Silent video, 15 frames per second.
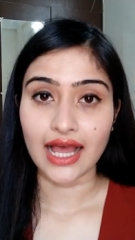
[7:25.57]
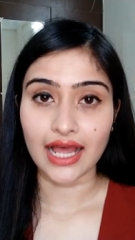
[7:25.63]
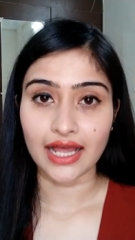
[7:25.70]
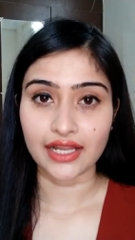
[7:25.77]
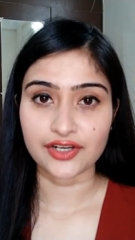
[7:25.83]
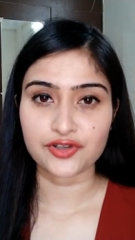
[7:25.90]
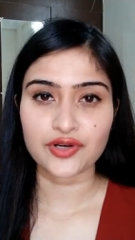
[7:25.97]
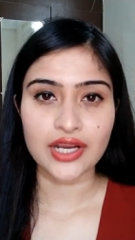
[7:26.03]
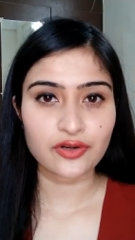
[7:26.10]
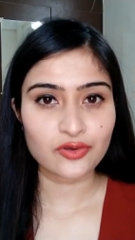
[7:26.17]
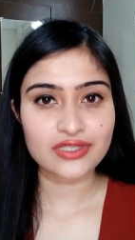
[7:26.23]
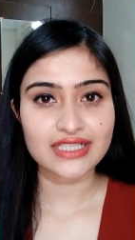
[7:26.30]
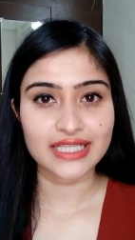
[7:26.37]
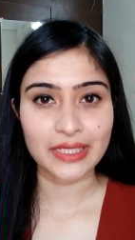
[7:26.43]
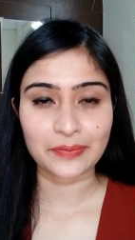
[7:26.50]
and try
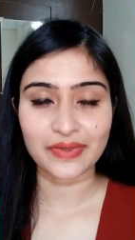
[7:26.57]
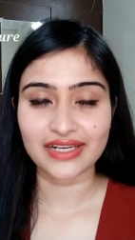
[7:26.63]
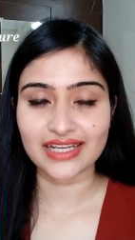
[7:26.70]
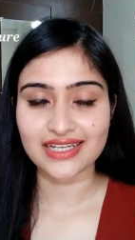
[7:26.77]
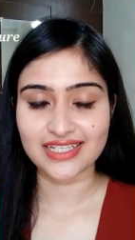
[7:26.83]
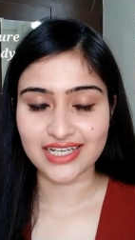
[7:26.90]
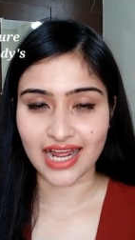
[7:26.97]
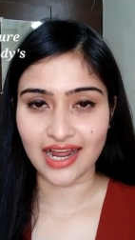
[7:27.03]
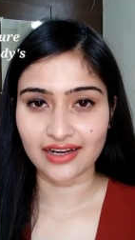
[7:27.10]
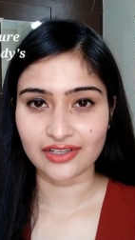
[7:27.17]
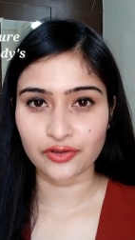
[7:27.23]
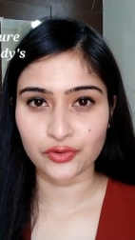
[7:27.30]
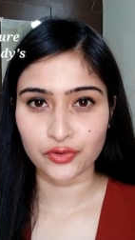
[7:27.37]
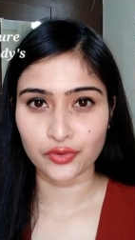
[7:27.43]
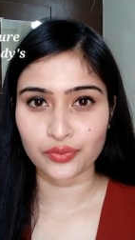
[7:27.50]
to sleep in a dark
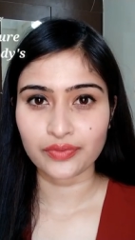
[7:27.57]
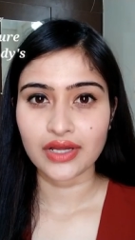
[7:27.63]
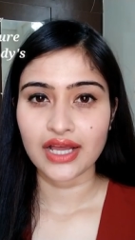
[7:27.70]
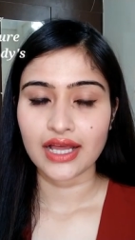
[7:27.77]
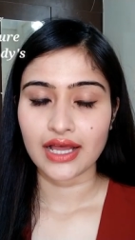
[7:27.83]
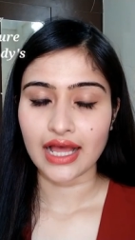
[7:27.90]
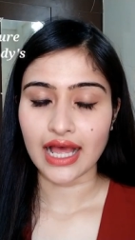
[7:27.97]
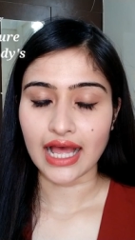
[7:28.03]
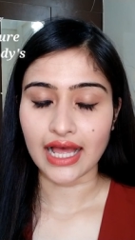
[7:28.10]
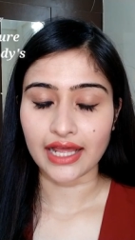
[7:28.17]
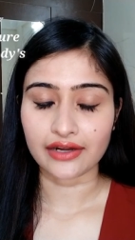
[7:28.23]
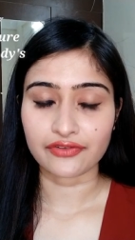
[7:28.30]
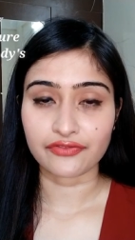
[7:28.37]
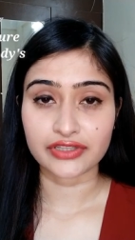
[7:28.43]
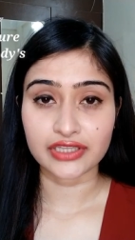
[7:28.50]
room
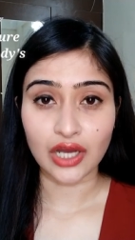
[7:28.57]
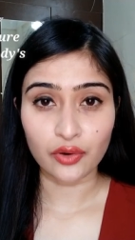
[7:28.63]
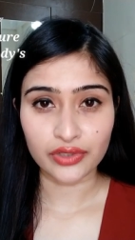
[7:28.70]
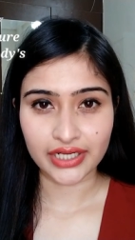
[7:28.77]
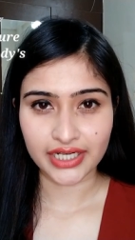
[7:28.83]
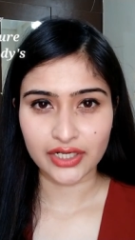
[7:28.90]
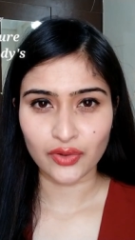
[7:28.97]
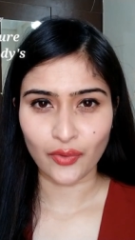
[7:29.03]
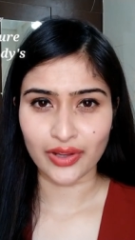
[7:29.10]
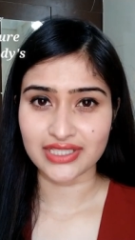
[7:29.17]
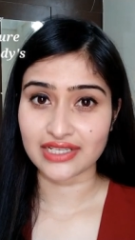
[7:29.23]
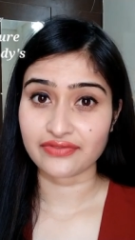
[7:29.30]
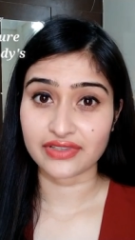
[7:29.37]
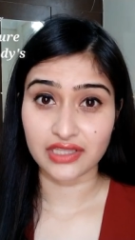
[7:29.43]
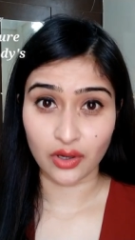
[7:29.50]
and without any
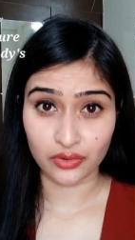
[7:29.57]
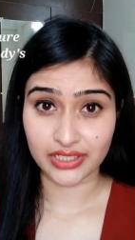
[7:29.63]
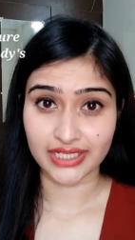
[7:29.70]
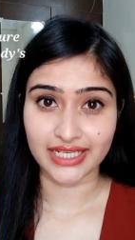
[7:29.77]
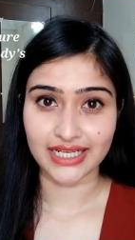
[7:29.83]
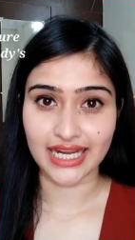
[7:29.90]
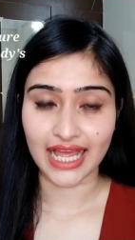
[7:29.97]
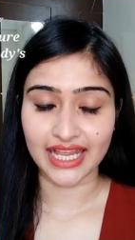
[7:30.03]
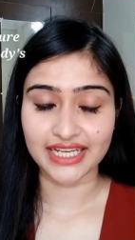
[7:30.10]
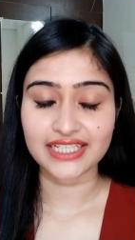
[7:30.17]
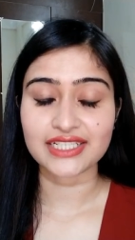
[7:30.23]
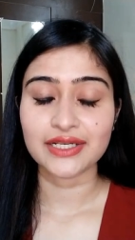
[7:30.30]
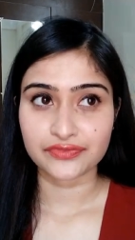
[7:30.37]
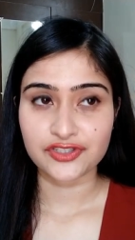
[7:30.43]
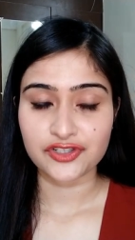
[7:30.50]
noise and without any light.
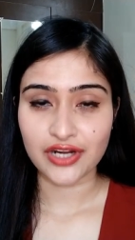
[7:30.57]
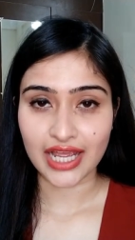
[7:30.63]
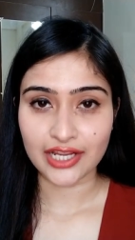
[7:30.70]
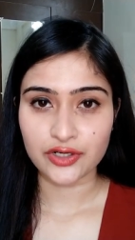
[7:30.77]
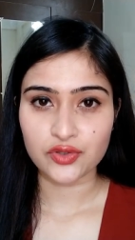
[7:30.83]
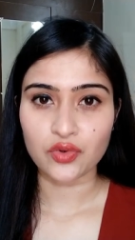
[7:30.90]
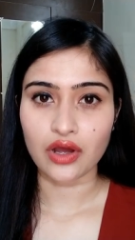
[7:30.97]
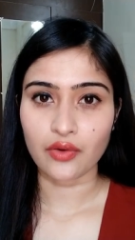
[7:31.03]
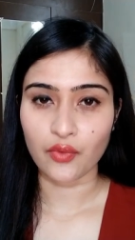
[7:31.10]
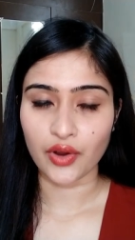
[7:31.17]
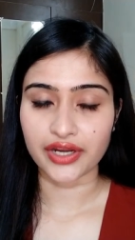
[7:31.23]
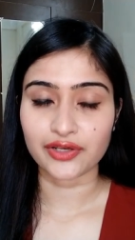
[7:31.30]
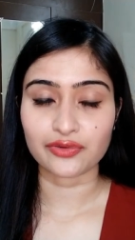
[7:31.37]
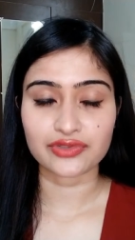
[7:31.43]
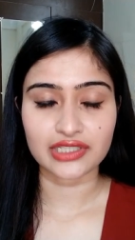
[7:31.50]
Try to
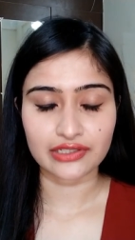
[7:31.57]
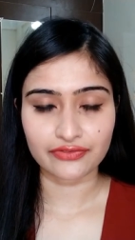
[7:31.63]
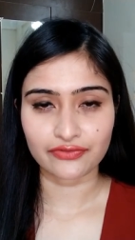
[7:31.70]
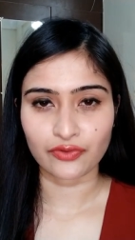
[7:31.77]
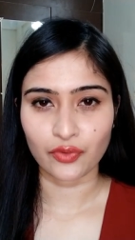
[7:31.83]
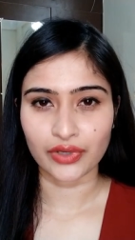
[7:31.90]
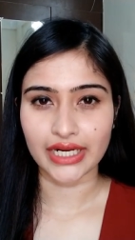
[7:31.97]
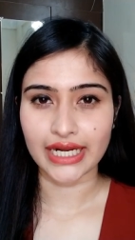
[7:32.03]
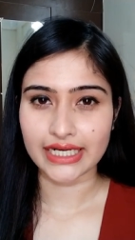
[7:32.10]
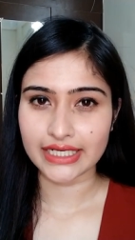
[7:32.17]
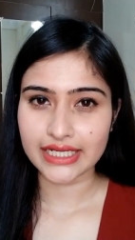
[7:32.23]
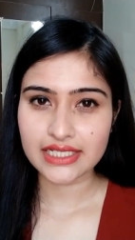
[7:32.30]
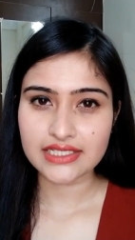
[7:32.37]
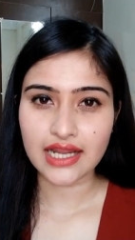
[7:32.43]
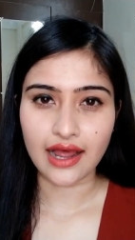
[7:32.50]
avoid using phone
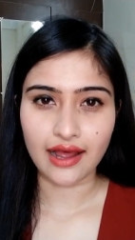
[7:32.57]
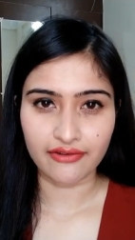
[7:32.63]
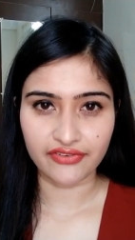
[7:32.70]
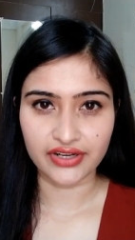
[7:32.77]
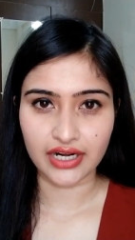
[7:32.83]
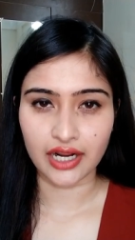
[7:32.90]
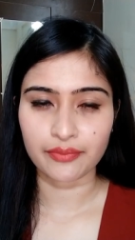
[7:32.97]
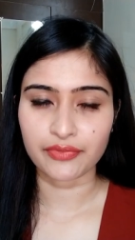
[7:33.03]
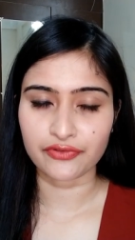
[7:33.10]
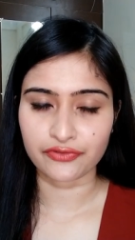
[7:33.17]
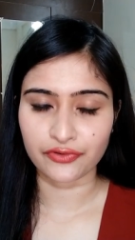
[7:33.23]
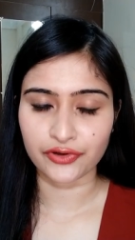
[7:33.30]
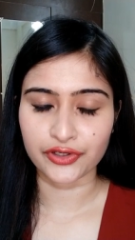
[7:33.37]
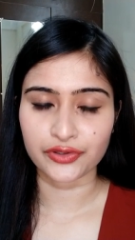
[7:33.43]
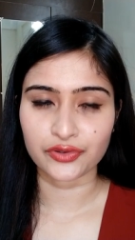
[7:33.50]
at least half an hour
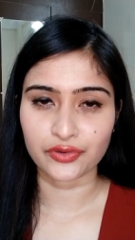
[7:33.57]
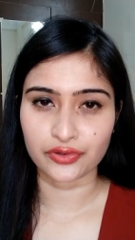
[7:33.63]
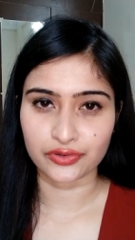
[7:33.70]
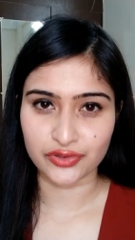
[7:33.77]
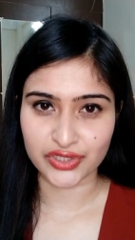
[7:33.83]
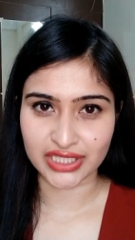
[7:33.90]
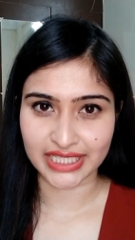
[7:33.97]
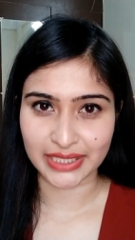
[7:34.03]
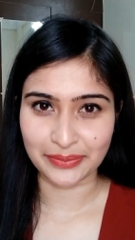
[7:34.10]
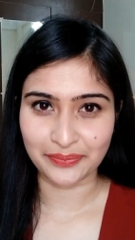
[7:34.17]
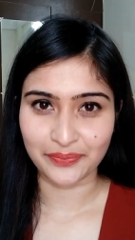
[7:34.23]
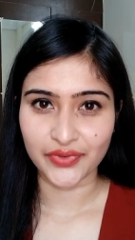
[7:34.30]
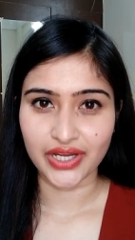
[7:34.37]
before you go to sleep.